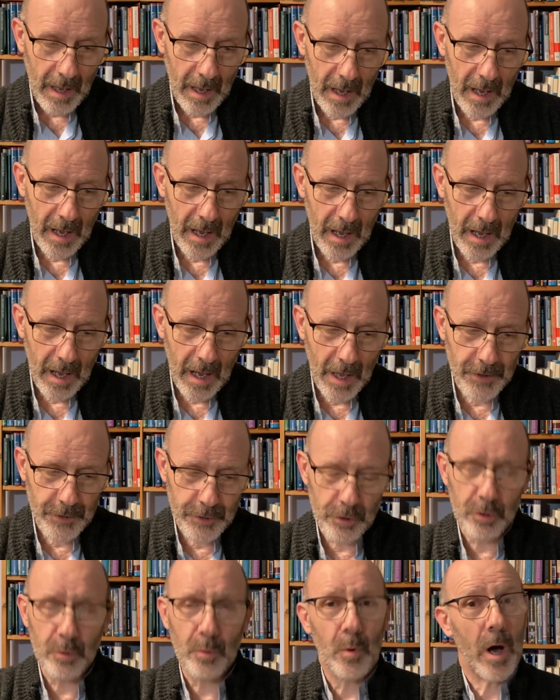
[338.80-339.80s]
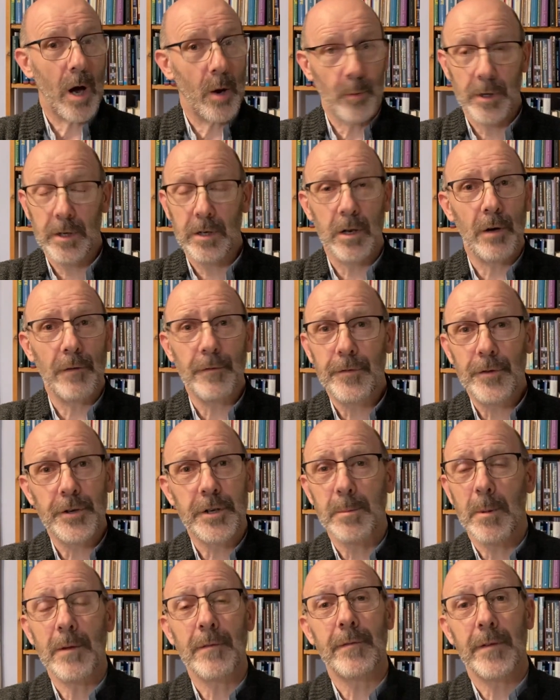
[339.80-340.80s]
uh, I do, I would love there to
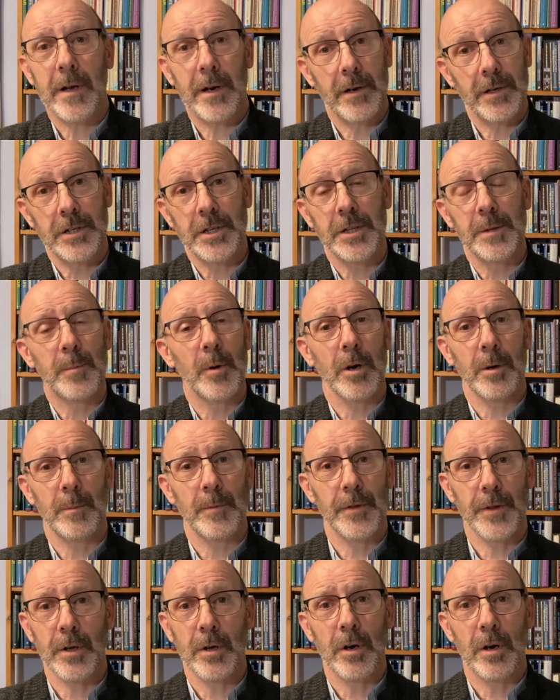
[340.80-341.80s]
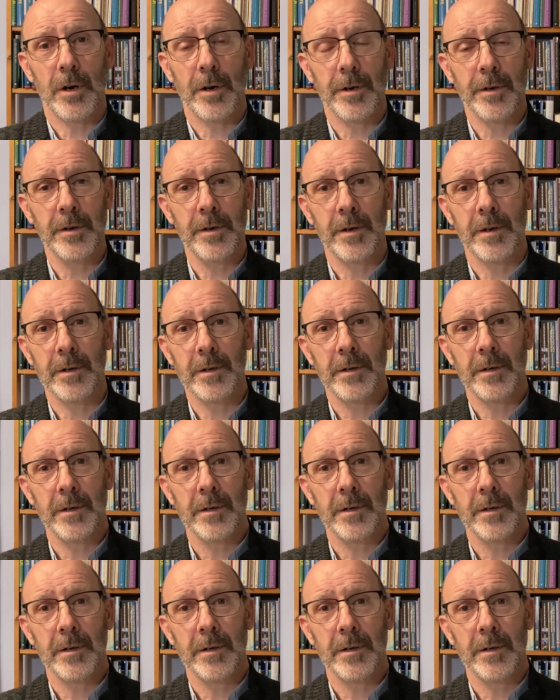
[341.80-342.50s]
be fairies at the bottom of the garden.